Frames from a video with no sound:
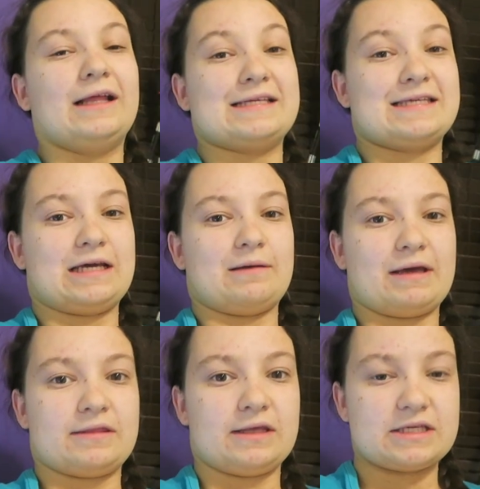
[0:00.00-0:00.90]
like, sitting up
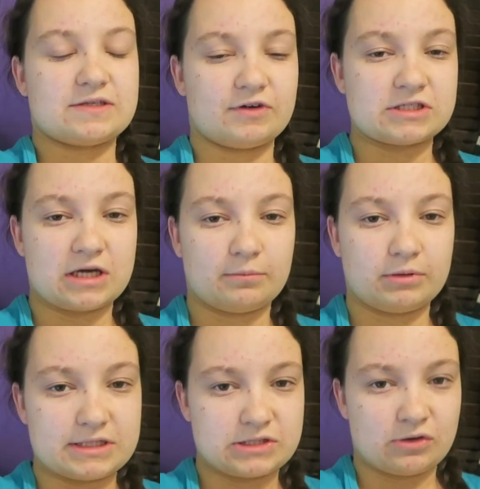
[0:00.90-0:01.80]
like this, for
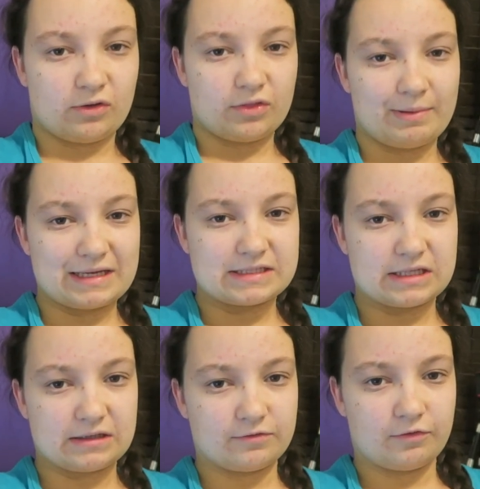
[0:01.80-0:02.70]
example, is not the
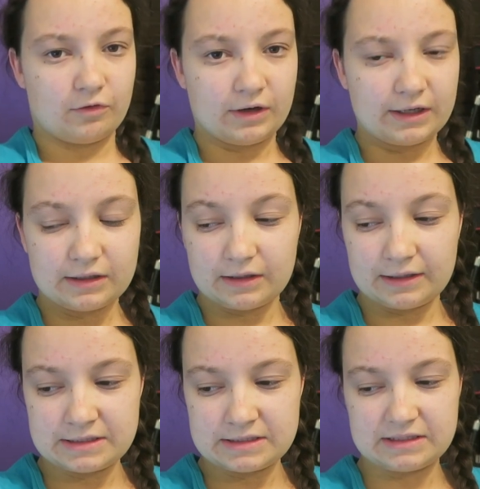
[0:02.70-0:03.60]
best thing for it. And
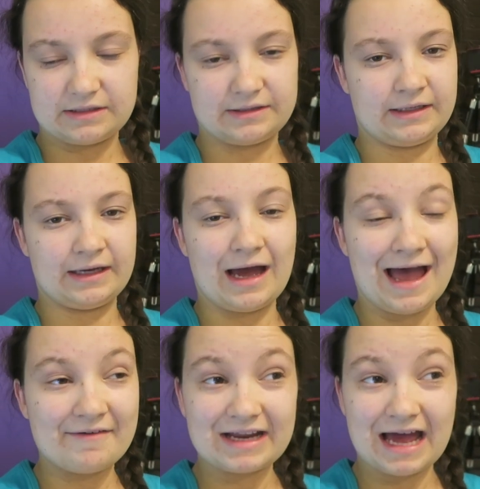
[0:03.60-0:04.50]
yeah, I
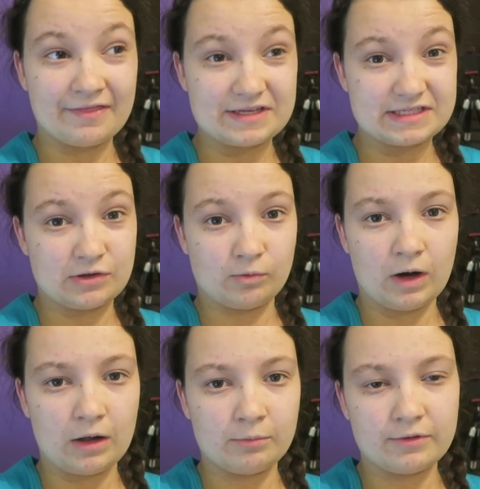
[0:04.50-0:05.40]
haven't had this in a
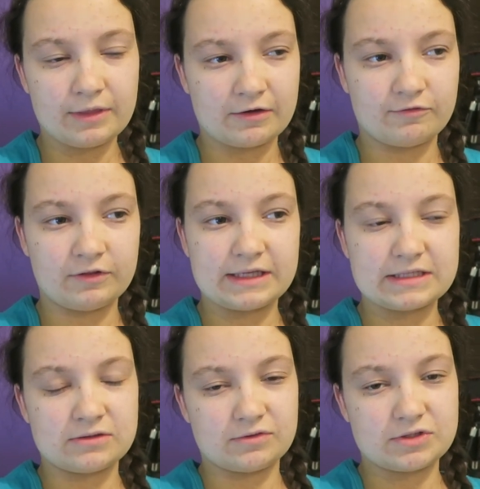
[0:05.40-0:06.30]
while, but thankfully
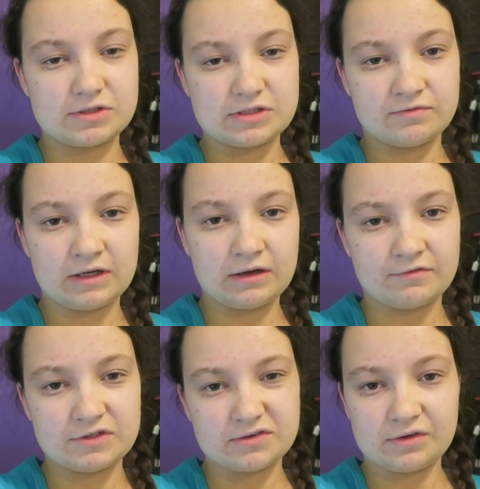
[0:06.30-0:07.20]
it's not too severe.
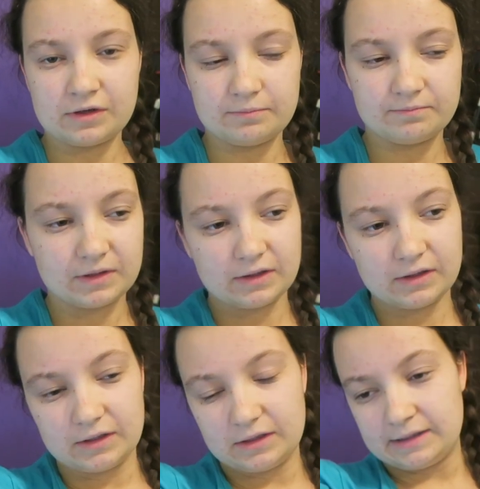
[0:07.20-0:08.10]
I've just got to
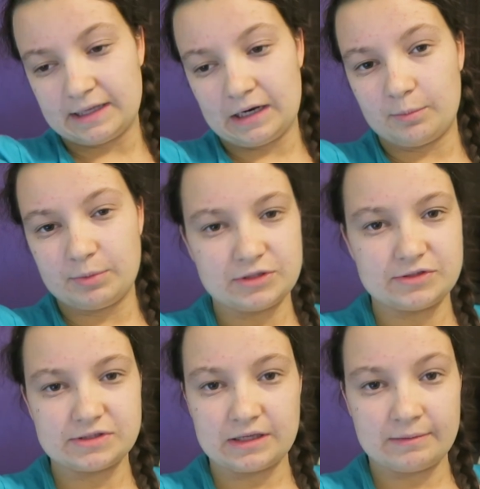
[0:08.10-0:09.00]
get up and
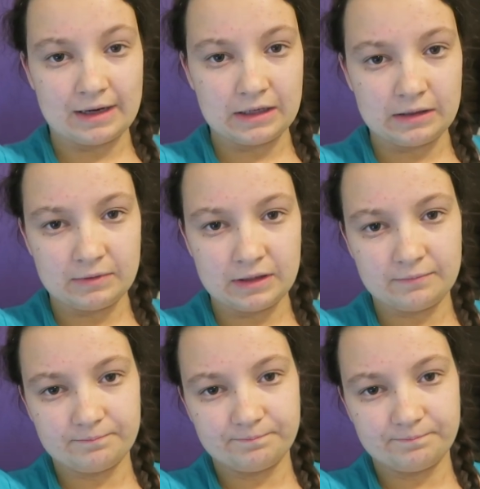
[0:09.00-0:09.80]
do something about it in a minute.